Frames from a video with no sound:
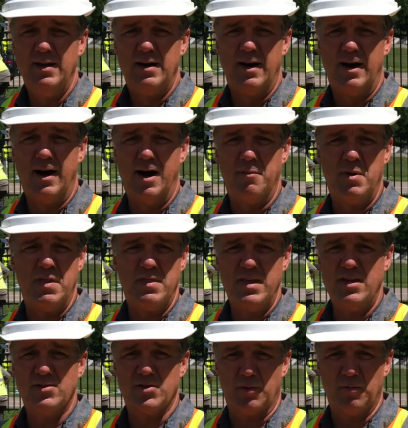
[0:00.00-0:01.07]
And
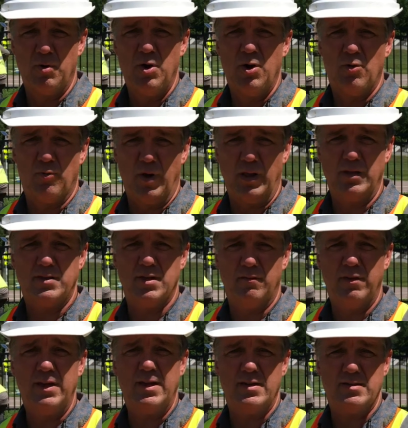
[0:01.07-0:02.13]
these are
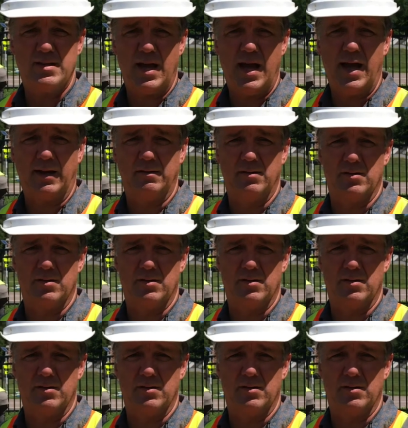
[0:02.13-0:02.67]
relatively intact